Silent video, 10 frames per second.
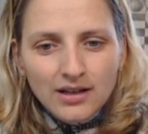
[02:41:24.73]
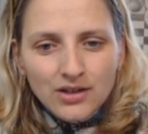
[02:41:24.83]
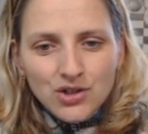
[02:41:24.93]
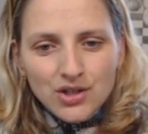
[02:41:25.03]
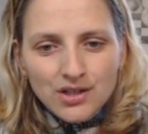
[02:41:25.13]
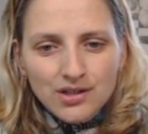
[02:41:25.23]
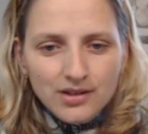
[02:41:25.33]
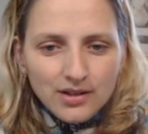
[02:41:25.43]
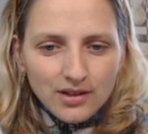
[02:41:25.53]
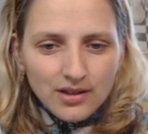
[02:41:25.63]
Just
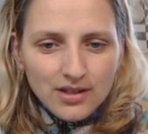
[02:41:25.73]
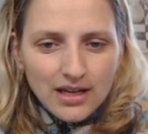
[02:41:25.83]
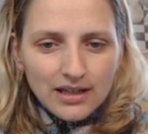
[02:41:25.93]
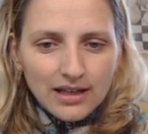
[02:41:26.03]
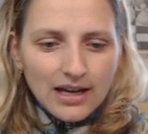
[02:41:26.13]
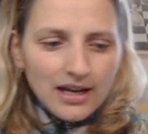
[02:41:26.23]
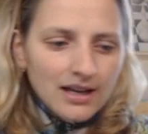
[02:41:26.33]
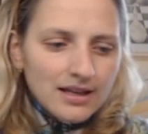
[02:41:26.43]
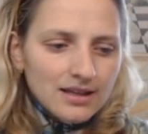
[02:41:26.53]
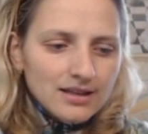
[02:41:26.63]
the other
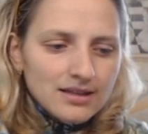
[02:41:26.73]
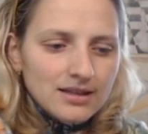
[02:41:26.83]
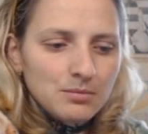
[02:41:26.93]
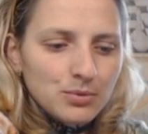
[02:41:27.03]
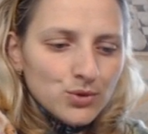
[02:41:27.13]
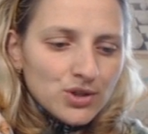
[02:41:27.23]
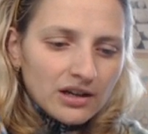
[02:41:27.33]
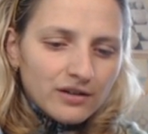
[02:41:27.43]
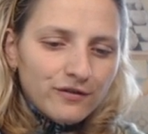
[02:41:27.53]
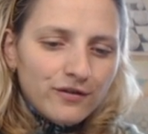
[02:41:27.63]
guy, simple
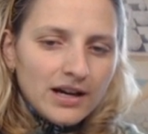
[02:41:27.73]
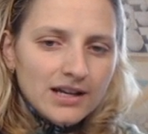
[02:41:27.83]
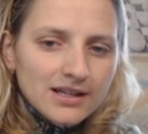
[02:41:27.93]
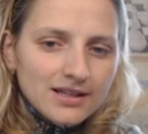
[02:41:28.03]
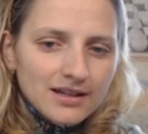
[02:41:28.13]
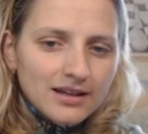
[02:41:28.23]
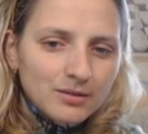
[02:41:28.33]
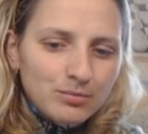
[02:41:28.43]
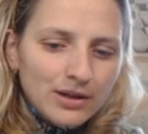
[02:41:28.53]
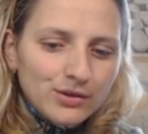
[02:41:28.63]
sacrifice
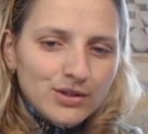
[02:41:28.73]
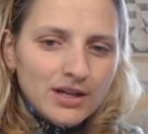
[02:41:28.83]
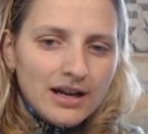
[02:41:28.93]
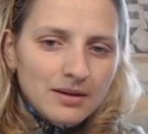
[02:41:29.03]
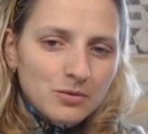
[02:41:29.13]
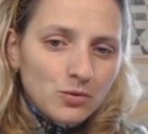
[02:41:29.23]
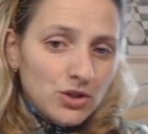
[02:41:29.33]
and play on time,